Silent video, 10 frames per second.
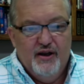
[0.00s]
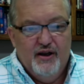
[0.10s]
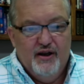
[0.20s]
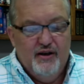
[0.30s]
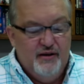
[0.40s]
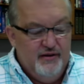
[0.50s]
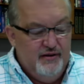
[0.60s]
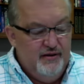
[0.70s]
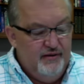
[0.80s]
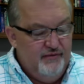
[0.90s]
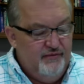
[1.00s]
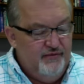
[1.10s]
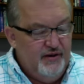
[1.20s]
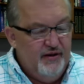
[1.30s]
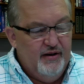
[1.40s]
of
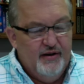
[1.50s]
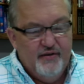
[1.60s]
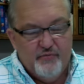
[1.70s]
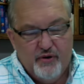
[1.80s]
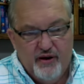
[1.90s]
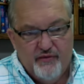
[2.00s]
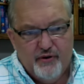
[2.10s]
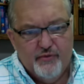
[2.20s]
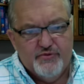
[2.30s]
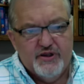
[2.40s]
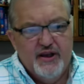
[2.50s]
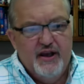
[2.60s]
Proverbs,